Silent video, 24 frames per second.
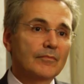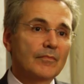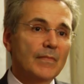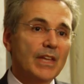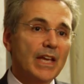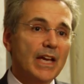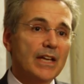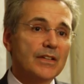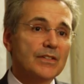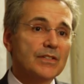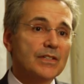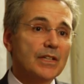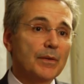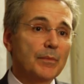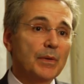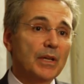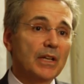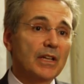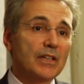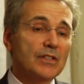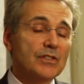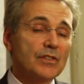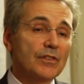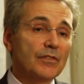Yes, I
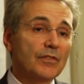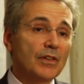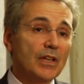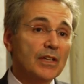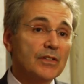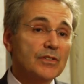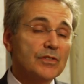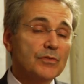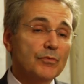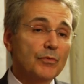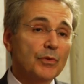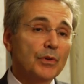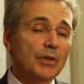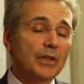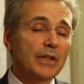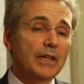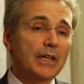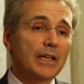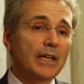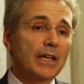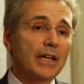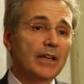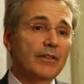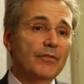mean, it's
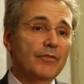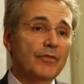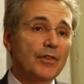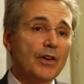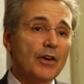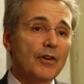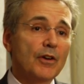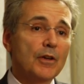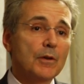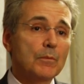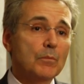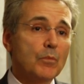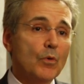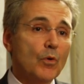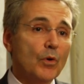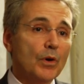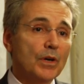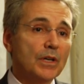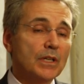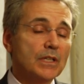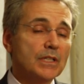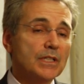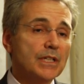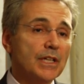really a very
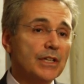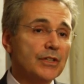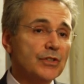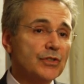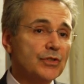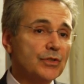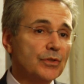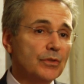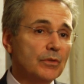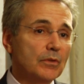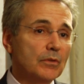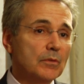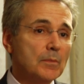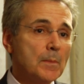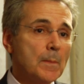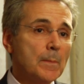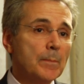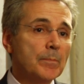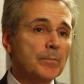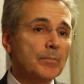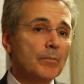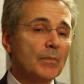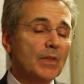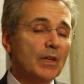important issue
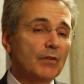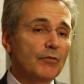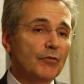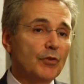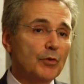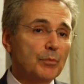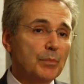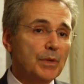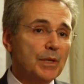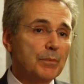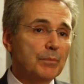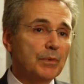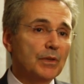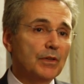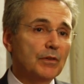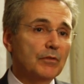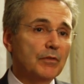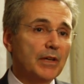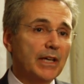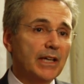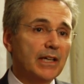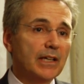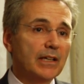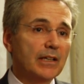for people to
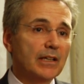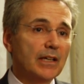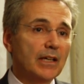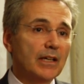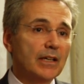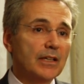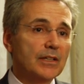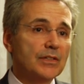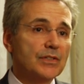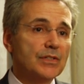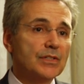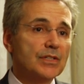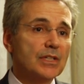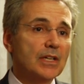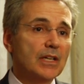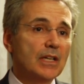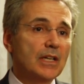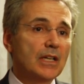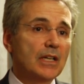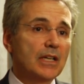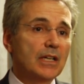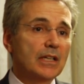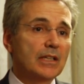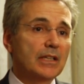recognize
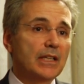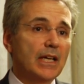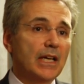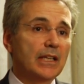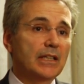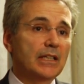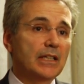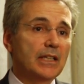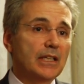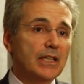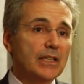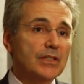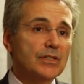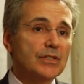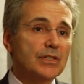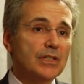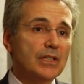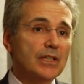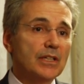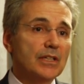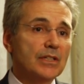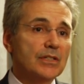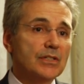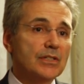that the
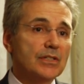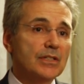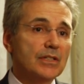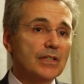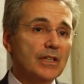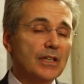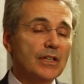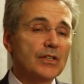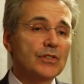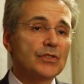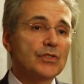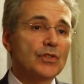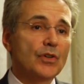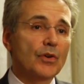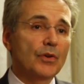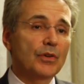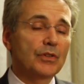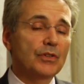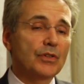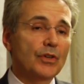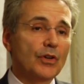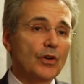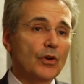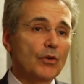incidence is
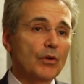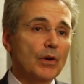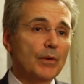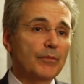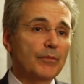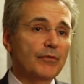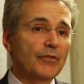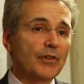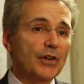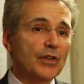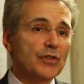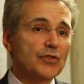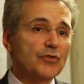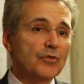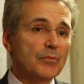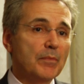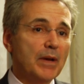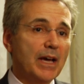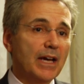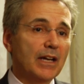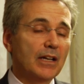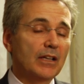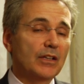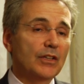going to go up very
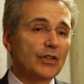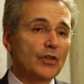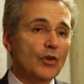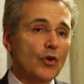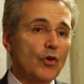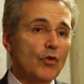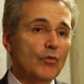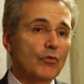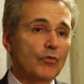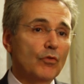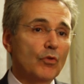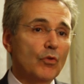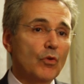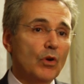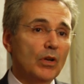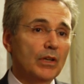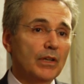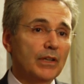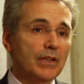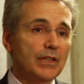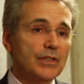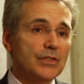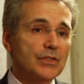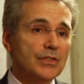dramatically overall
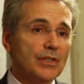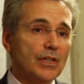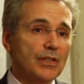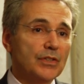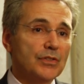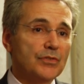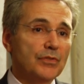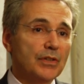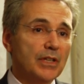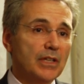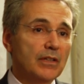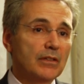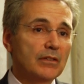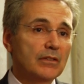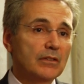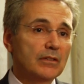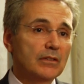in this country,